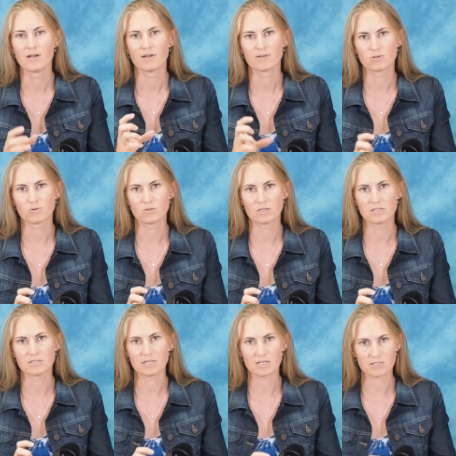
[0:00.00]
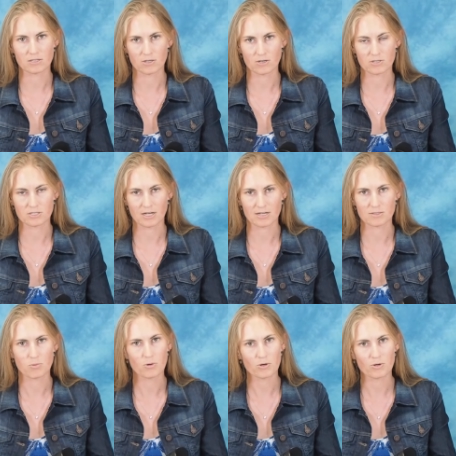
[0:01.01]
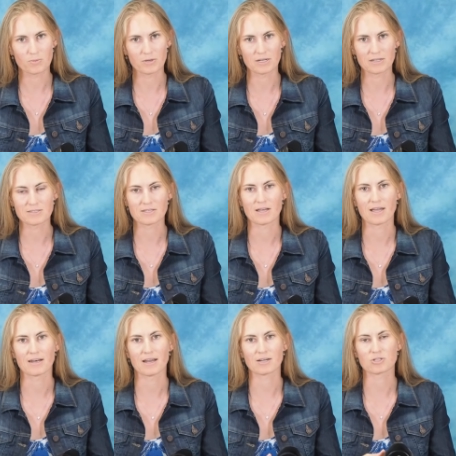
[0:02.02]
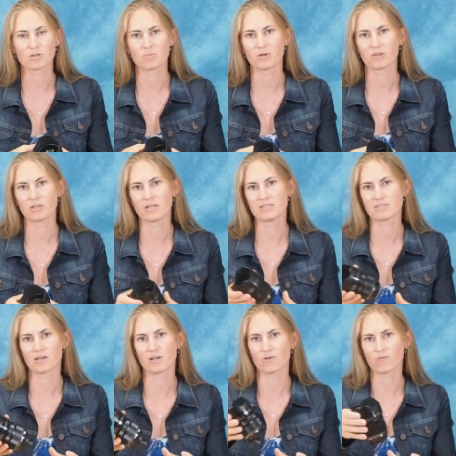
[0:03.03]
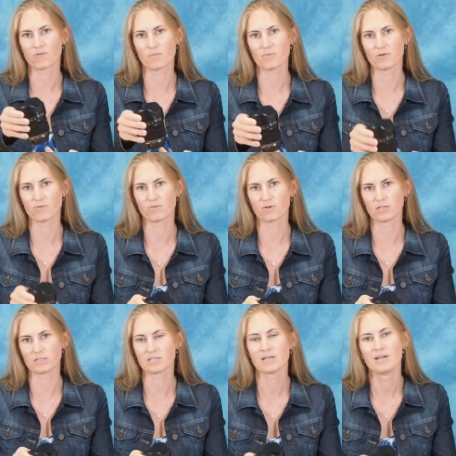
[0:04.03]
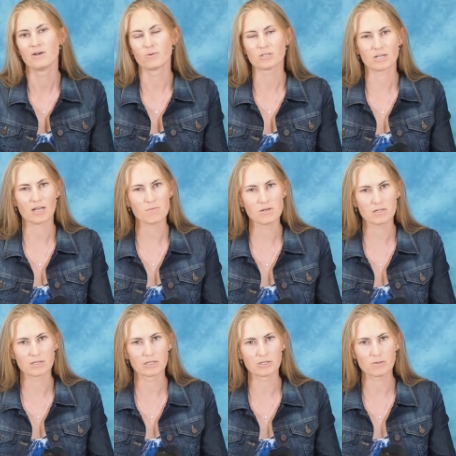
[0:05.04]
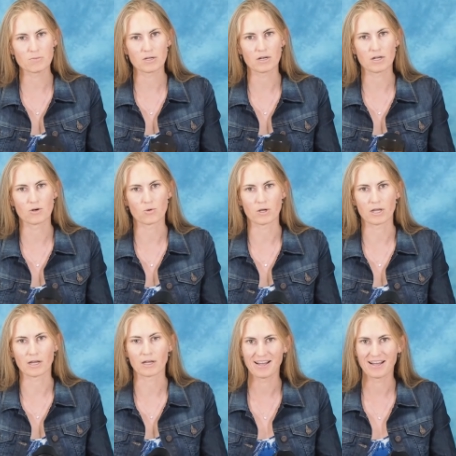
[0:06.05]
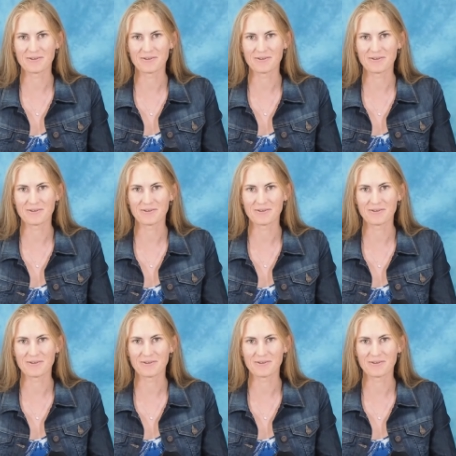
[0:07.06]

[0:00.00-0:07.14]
to the DSLR size port openings and actually put the lens on from the front, which can be a little bit annoying.